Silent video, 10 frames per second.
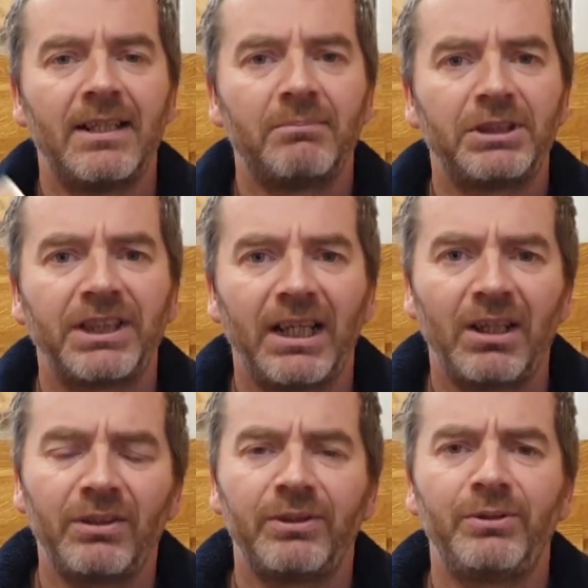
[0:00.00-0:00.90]

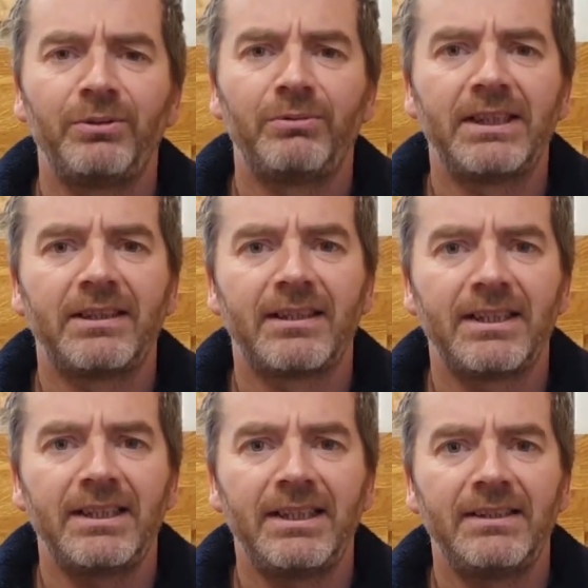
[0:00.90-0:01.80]
Michelle who did
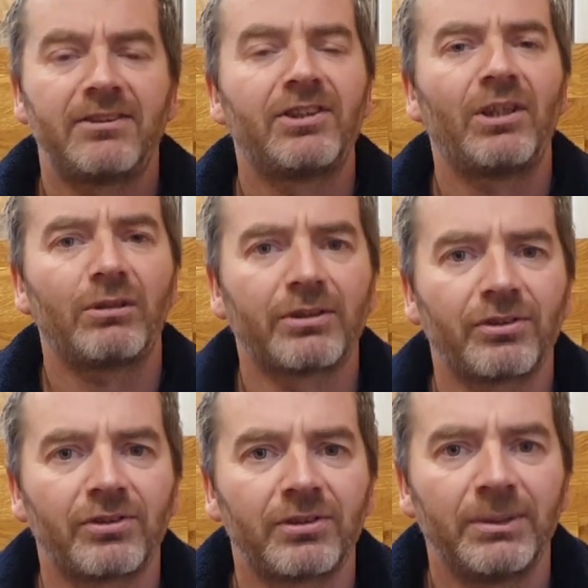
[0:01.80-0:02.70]
the
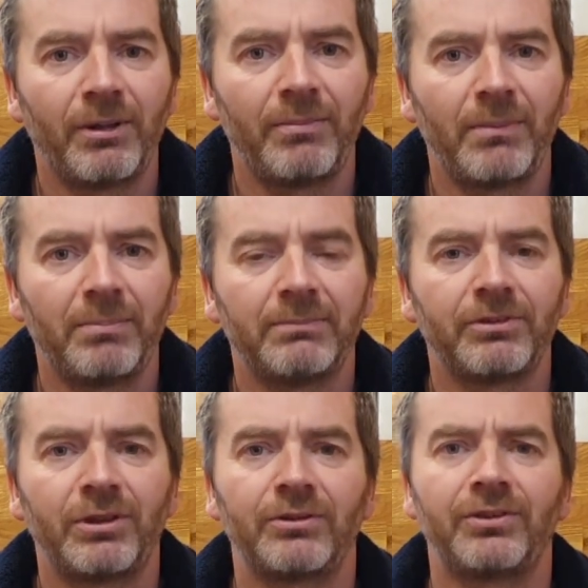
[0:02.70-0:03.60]
socks. You might remember him,
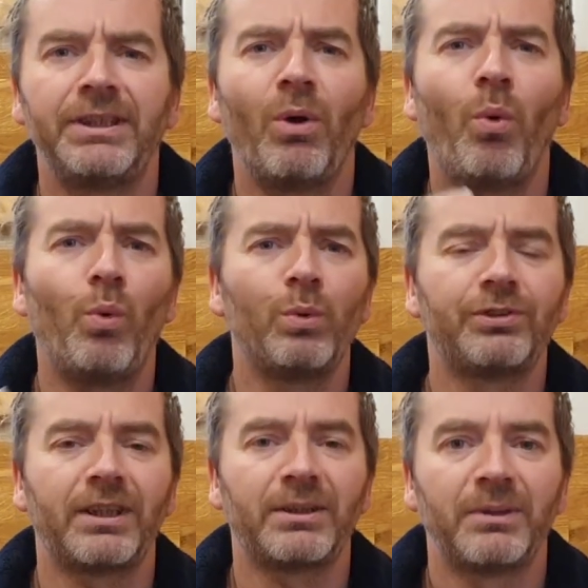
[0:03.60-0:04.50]
socks. He
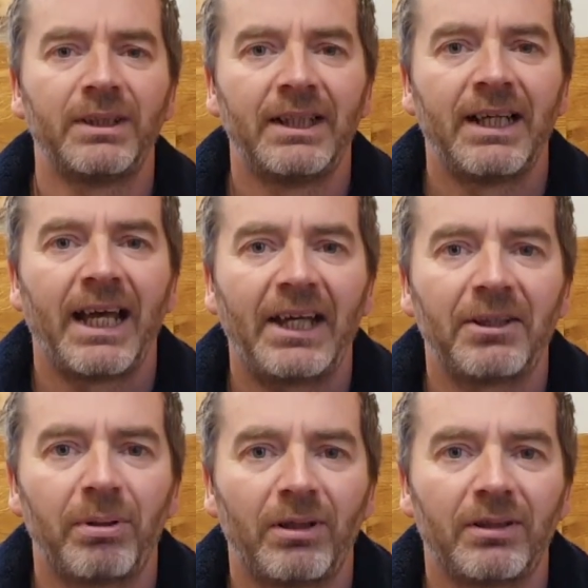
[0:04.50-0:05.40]
also had
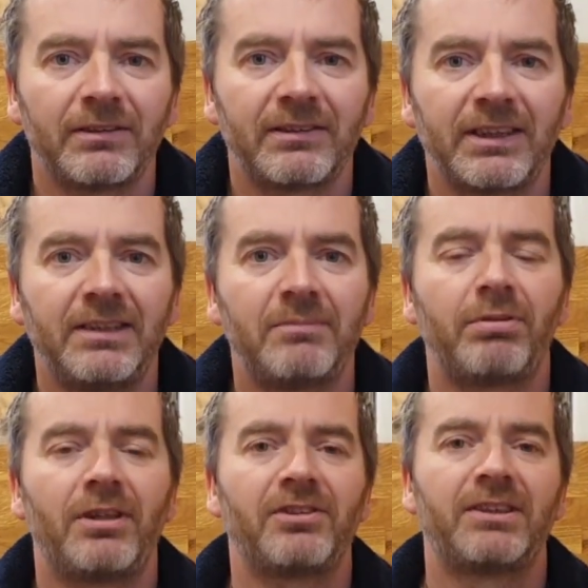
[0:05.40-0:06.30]
a part in
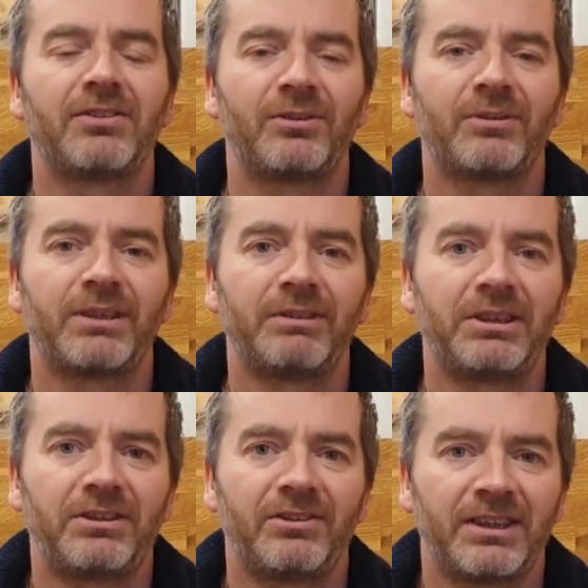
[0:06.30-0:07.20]
Priceless, although
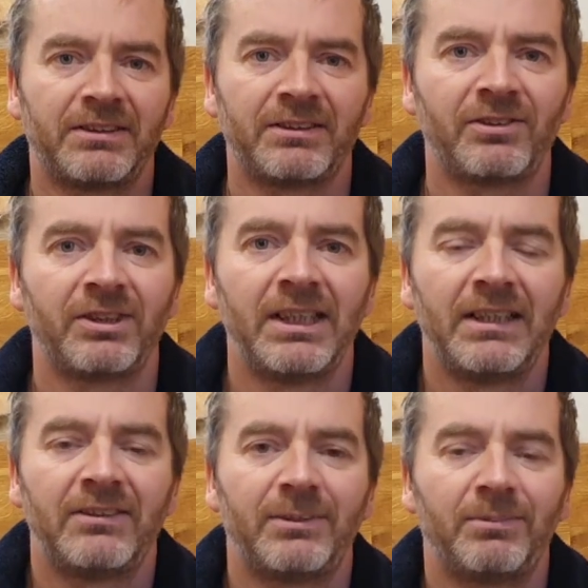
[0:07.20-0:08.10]
Richard Sanders
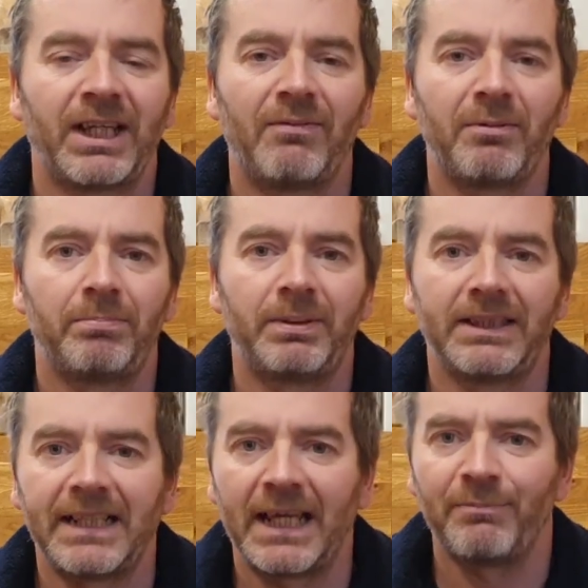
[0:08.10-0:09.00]
seems to have a
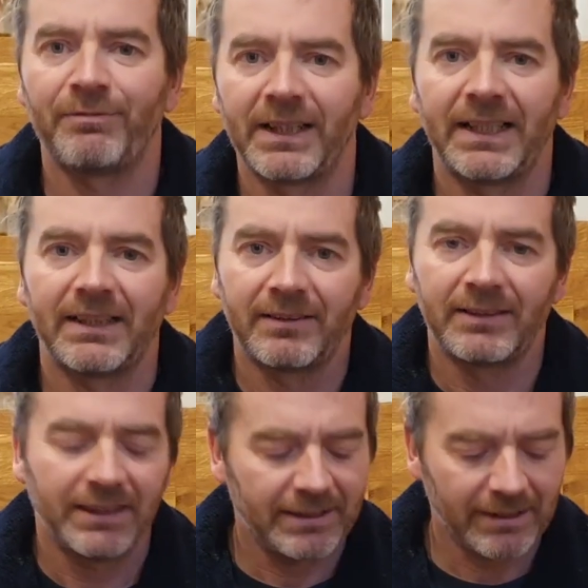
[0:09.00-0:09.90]
bigger name for that
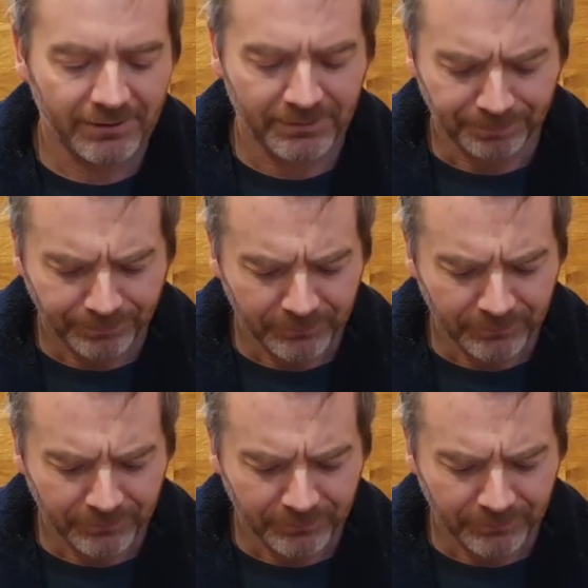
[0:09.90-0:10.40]
than he does.